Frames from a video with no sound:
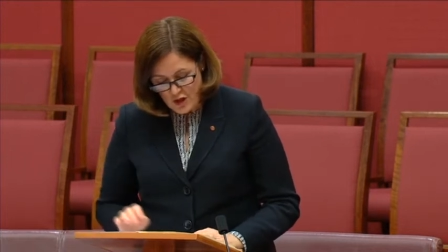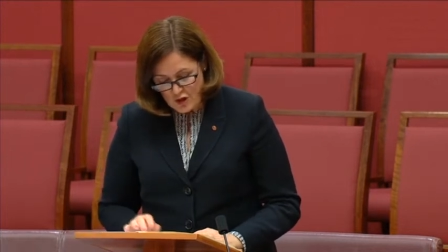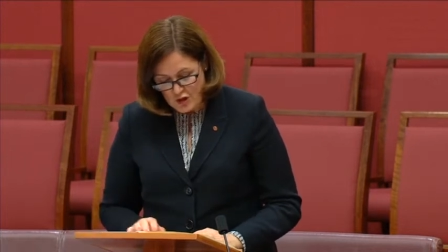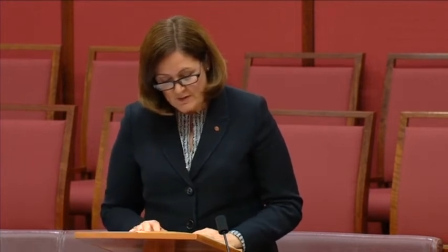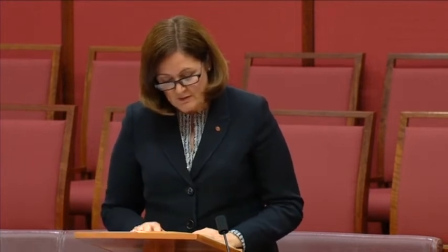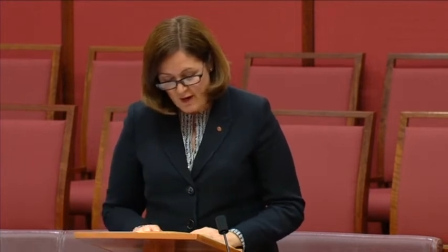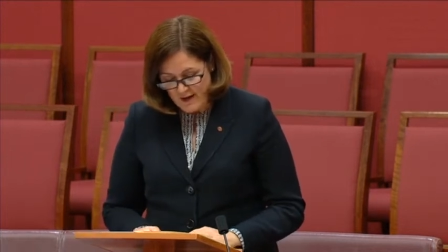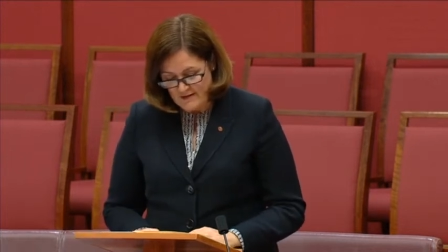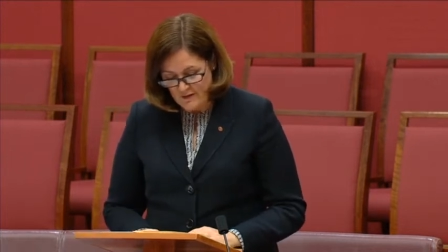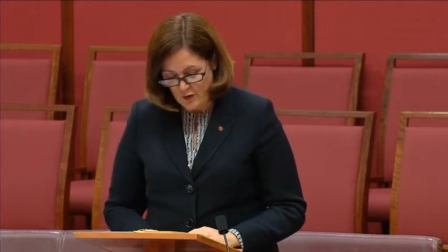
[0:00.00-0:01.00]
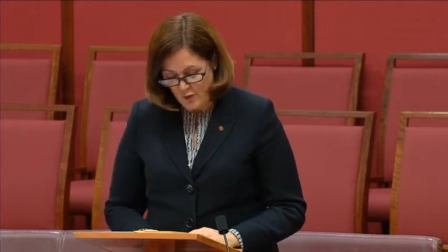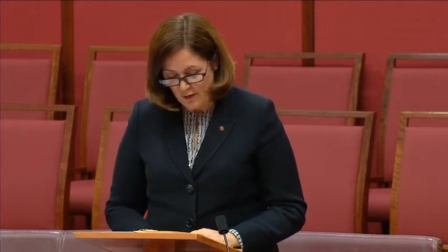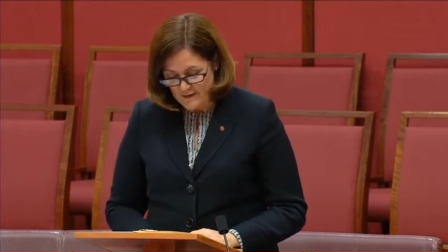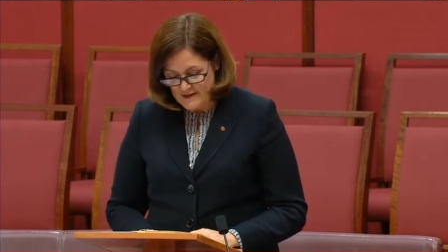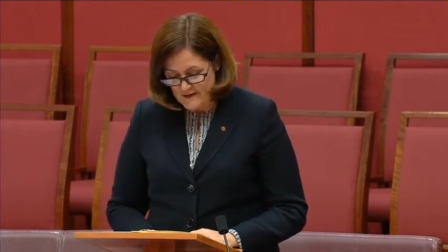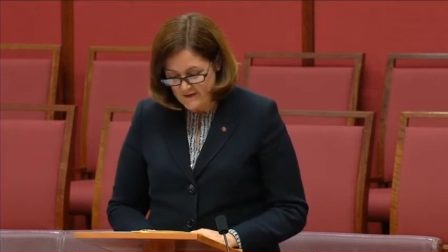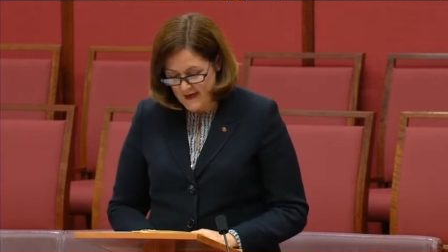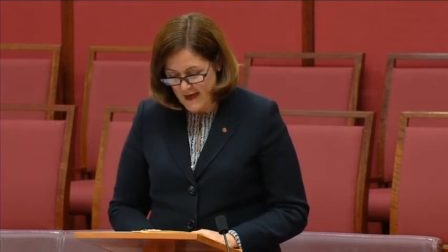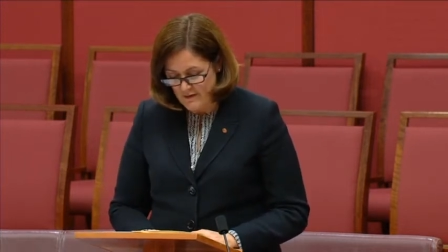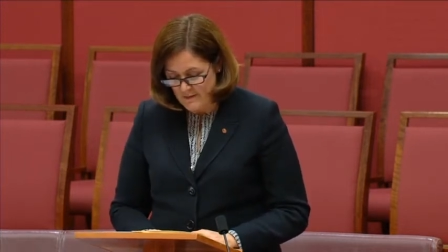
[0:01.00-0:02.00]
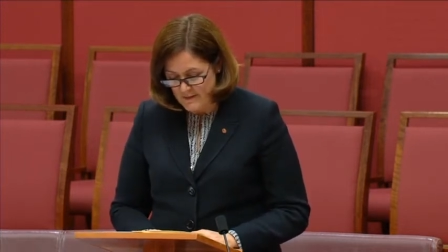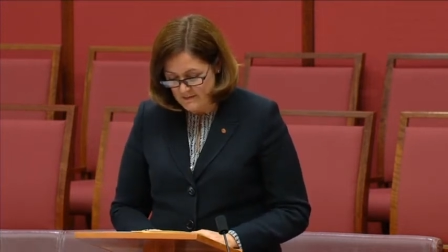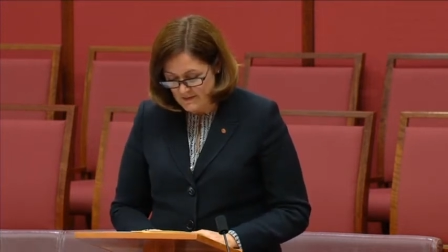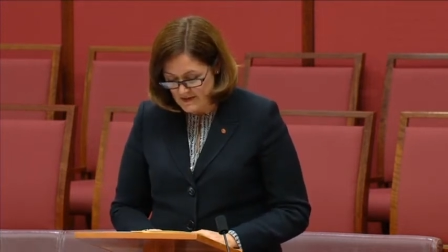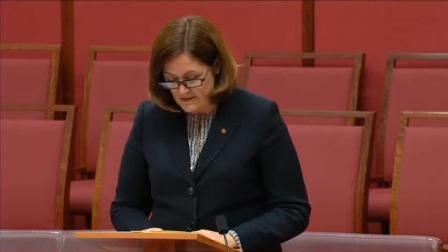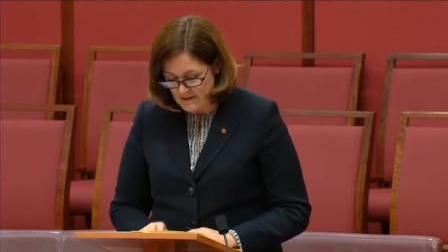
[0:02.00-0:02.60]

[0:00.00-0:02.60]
Human Rights on the Quality of Care Amendment,